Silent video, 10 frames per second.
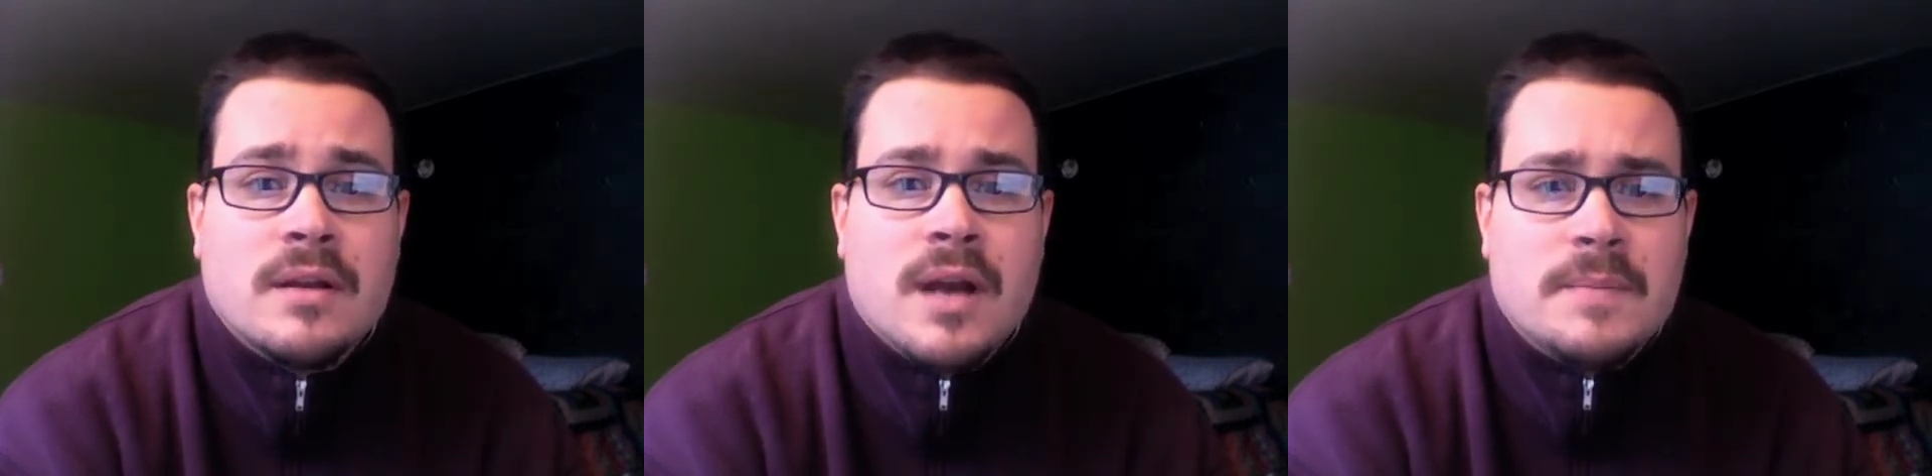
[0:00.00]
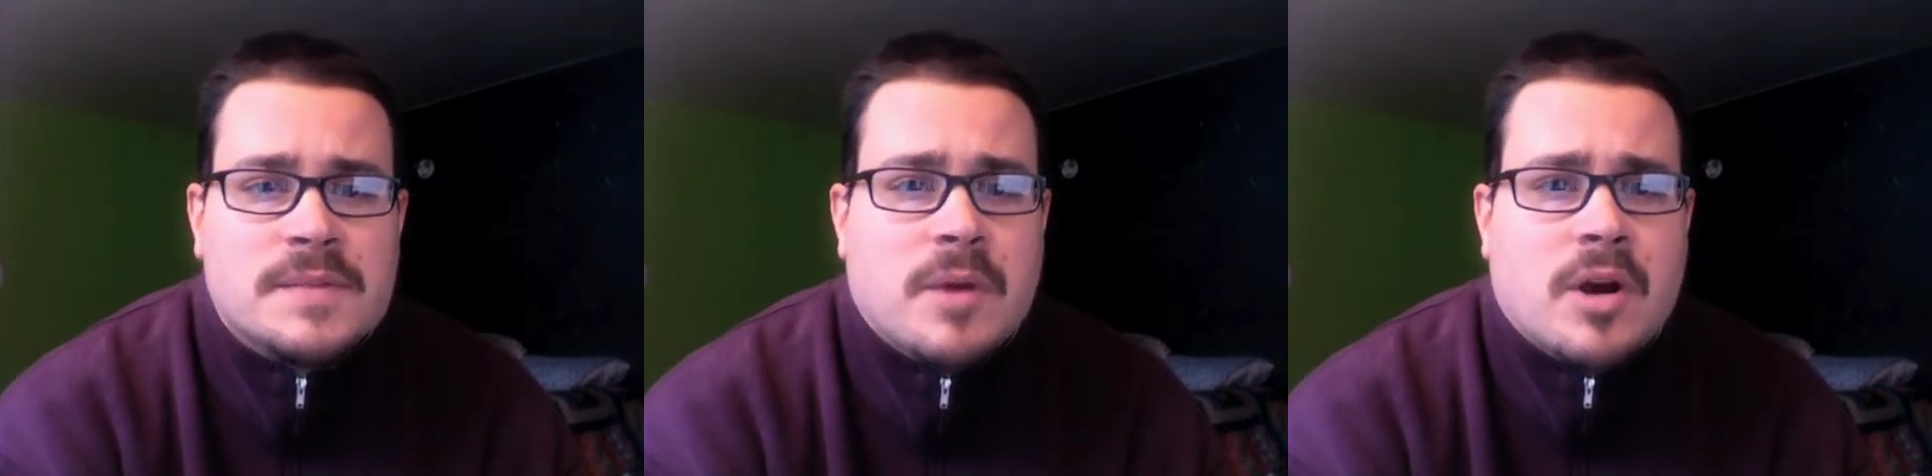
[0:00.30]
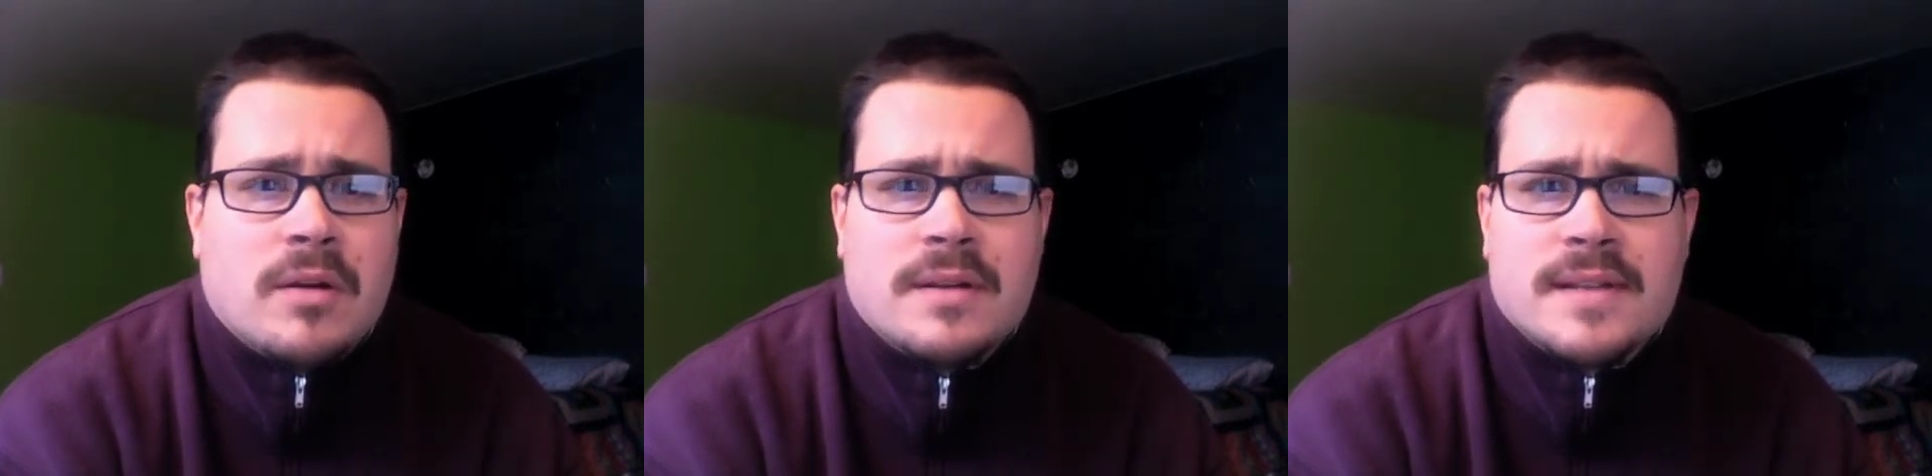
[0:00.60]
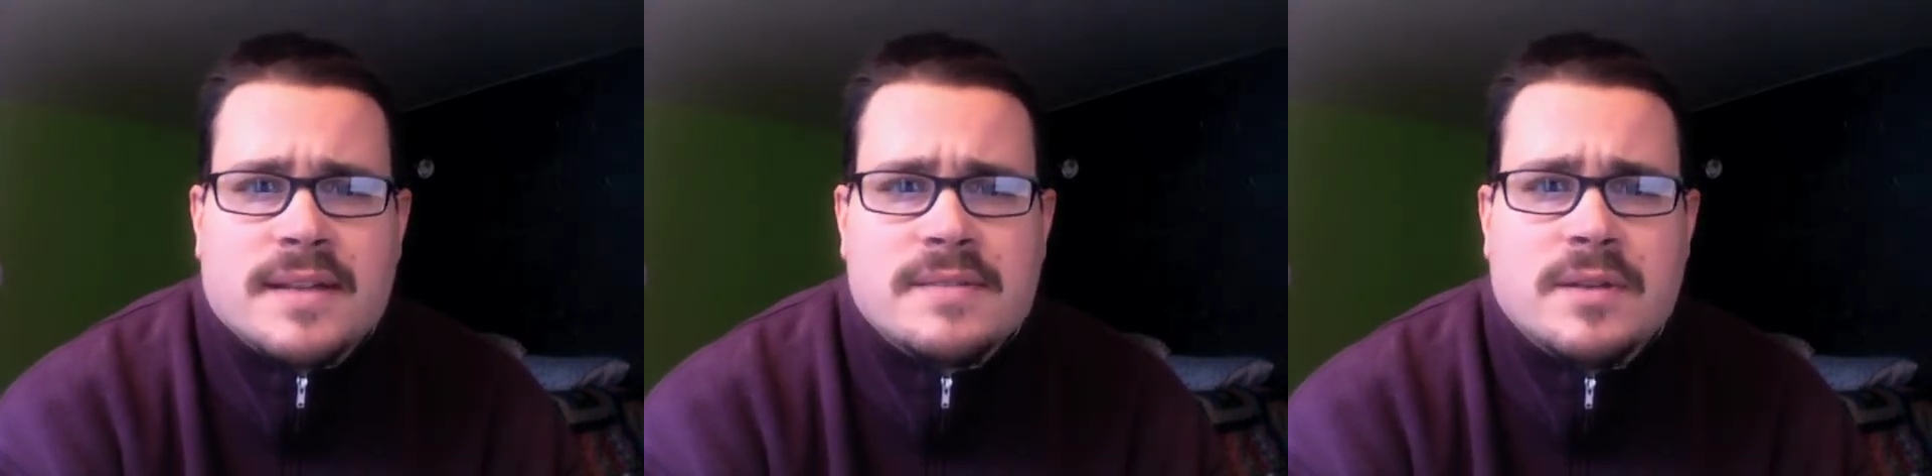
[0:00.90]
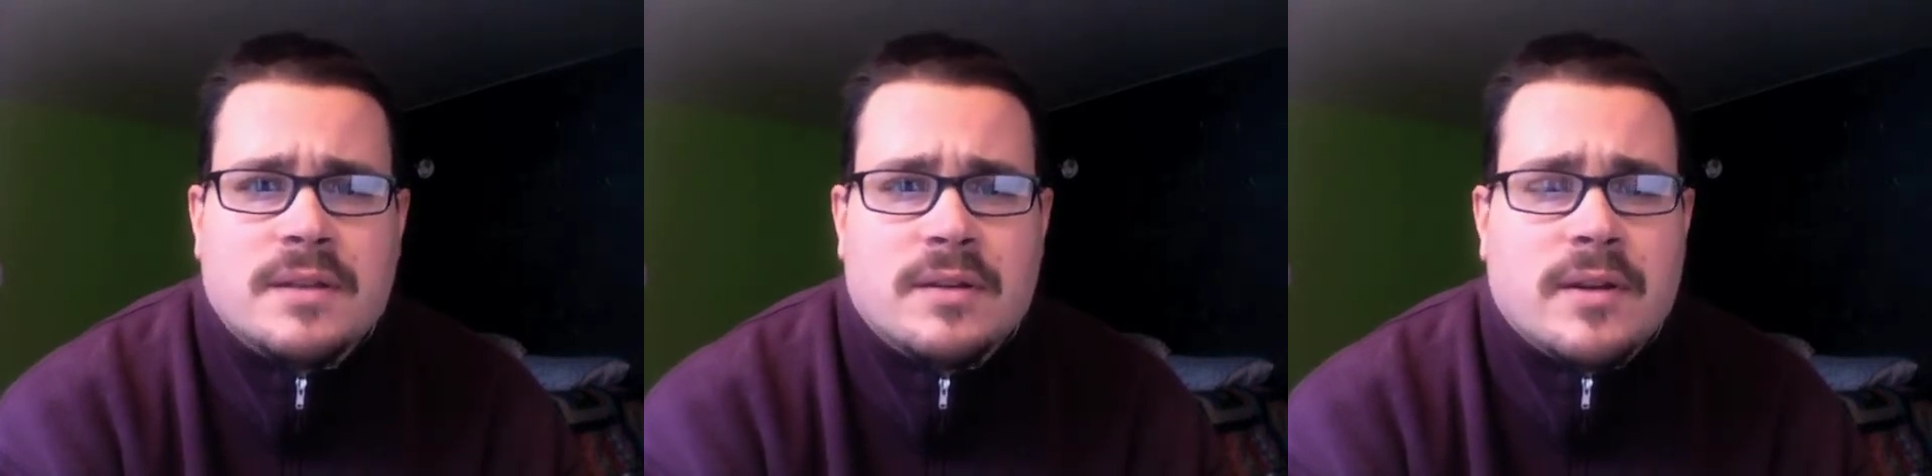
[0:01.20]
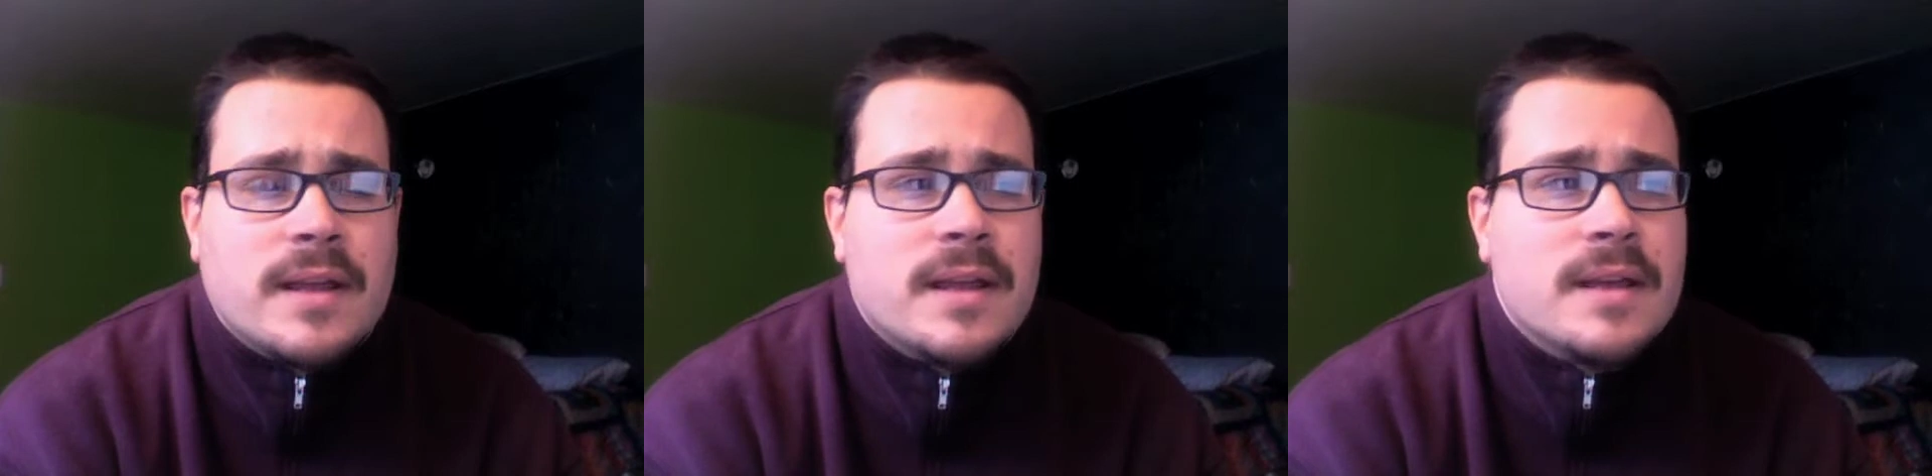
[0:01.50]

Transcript: I'm smart, because that's what learning